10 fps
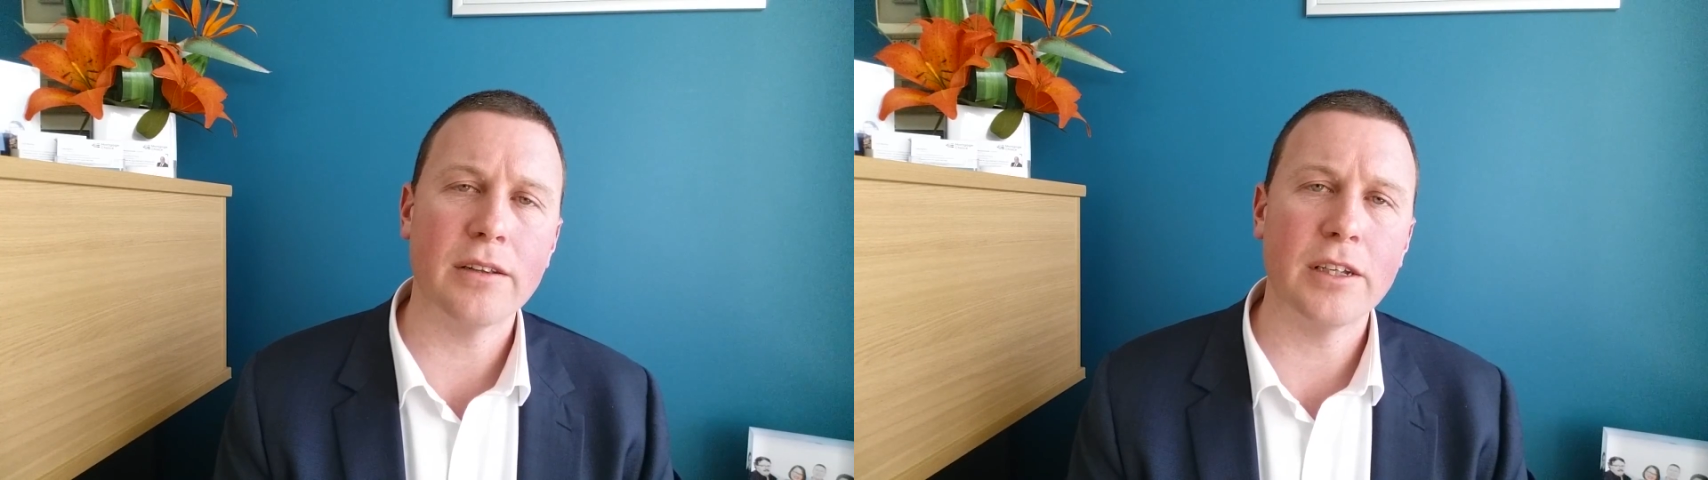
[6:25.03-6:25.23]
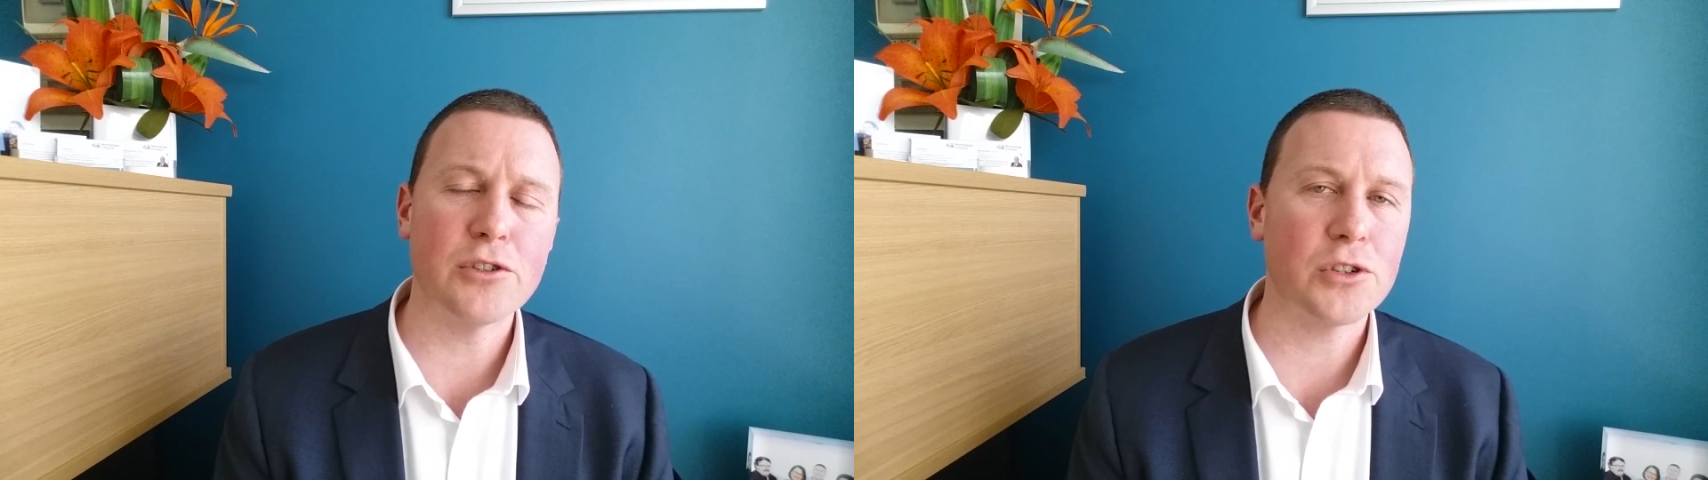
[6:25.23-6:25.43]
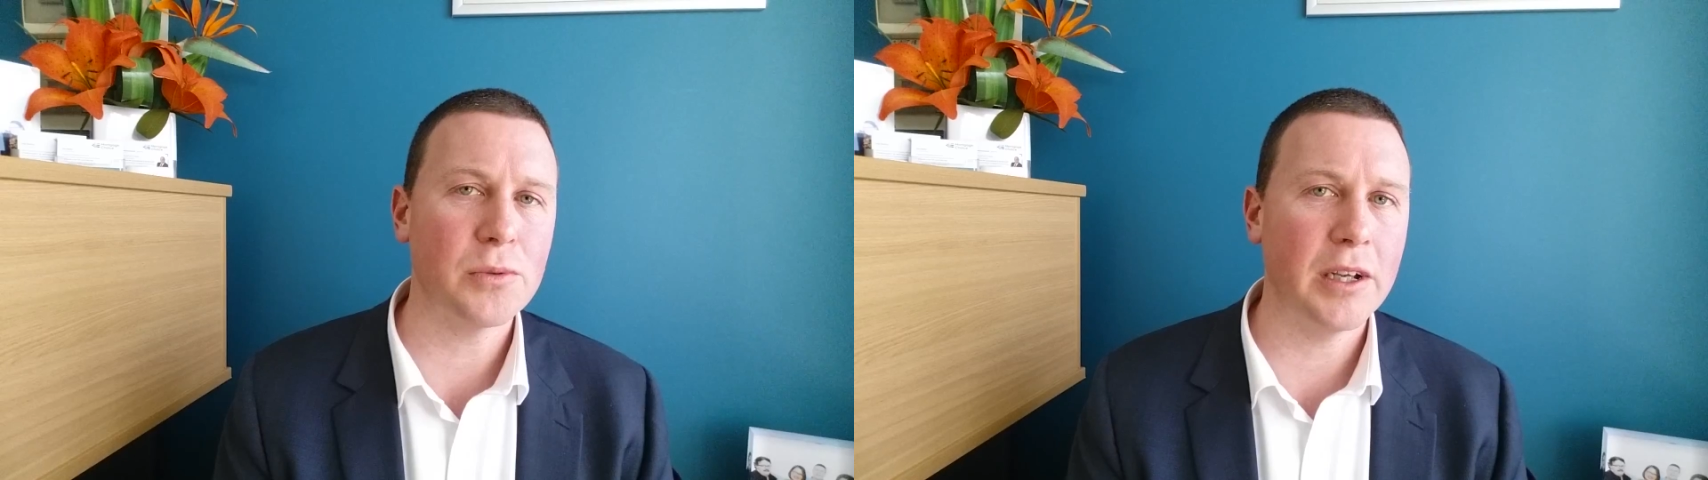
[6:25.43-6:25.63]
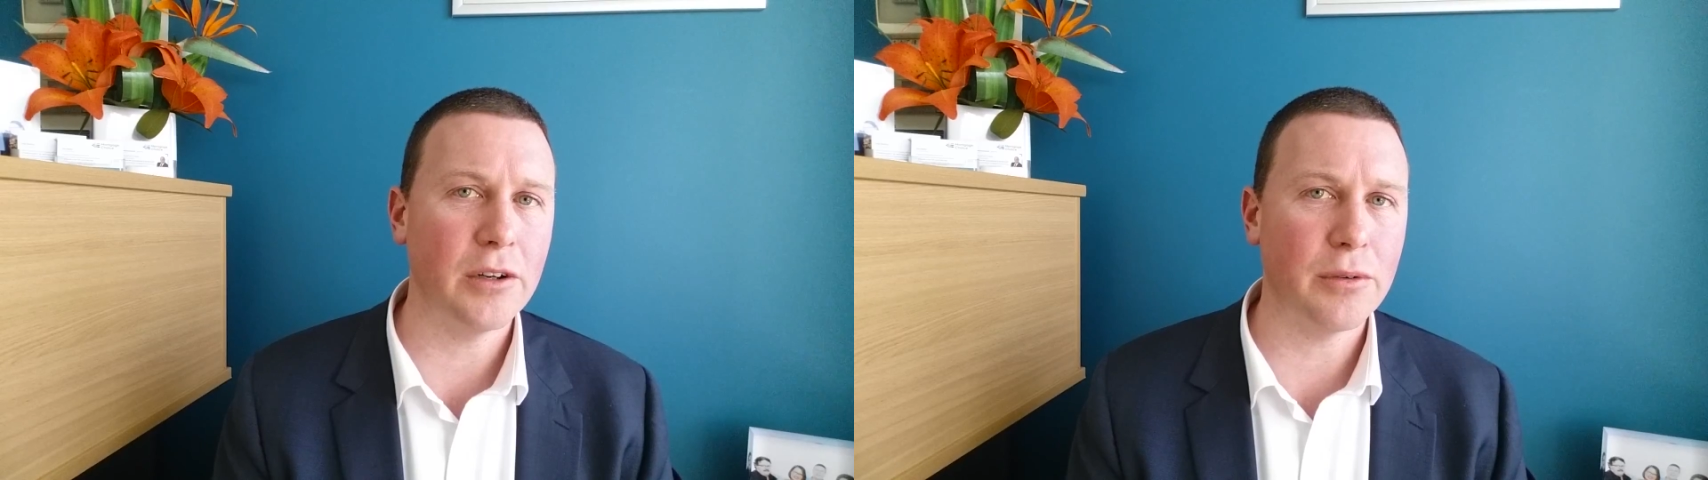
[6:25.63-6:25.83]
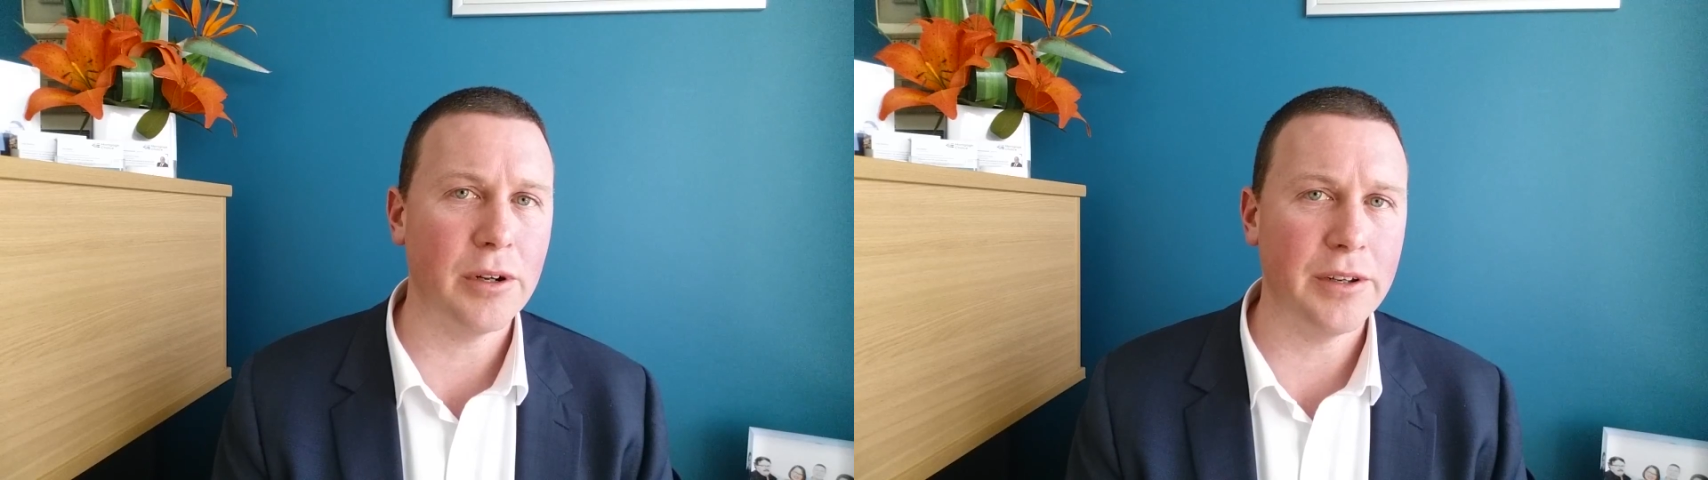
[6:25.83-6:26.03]
the interest rate
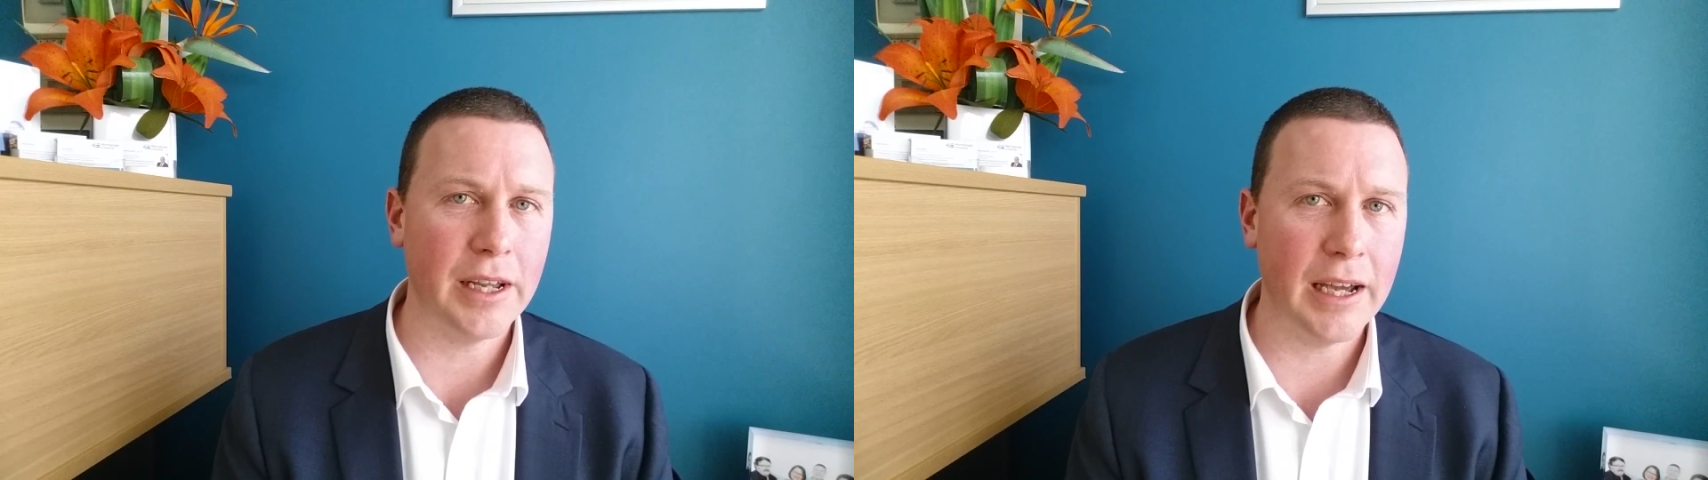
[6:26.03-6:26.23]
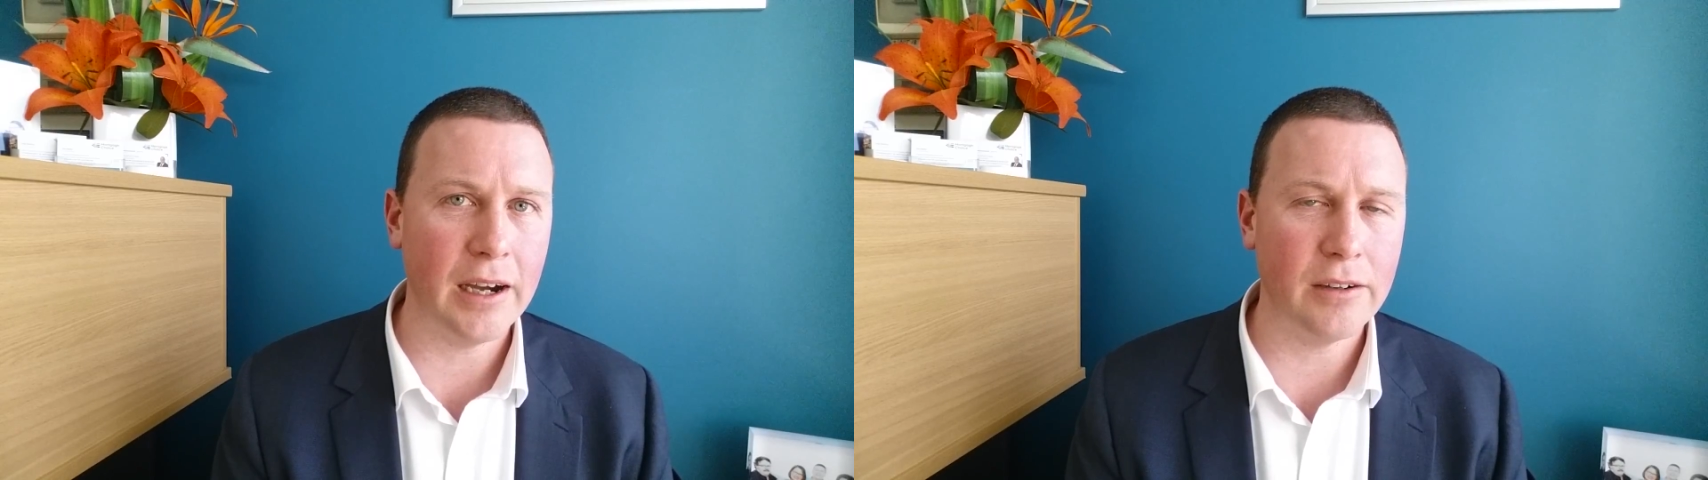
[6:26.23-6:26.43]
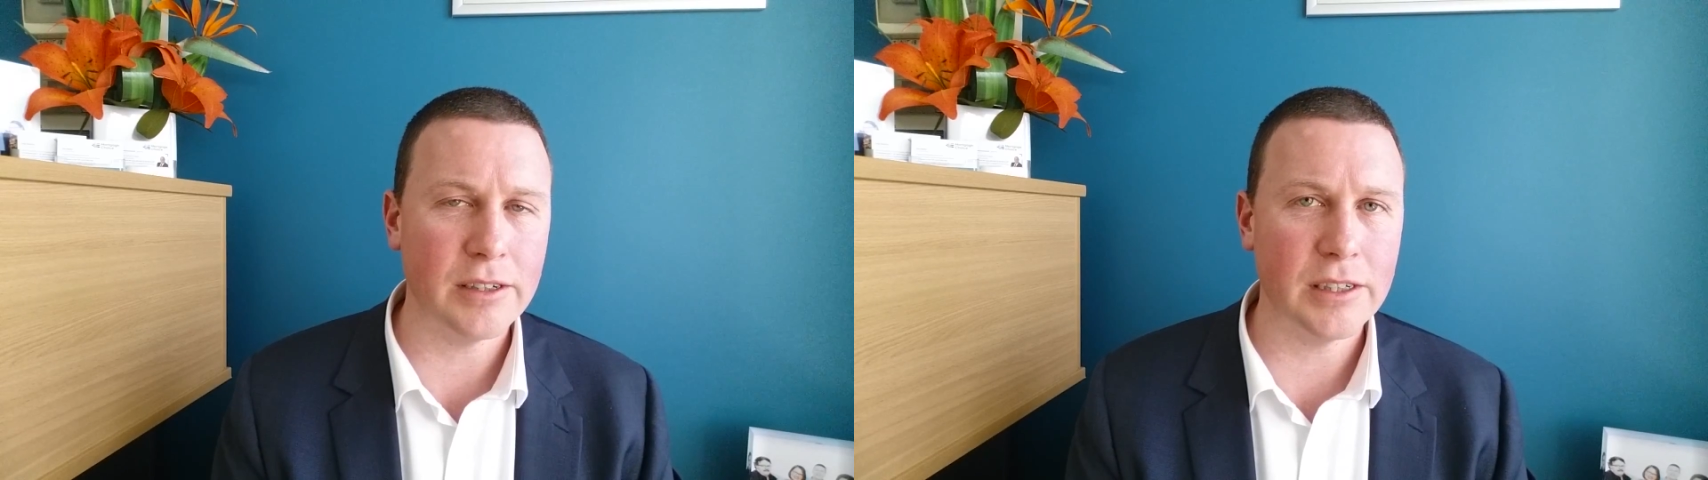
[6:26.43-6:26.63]
you're on now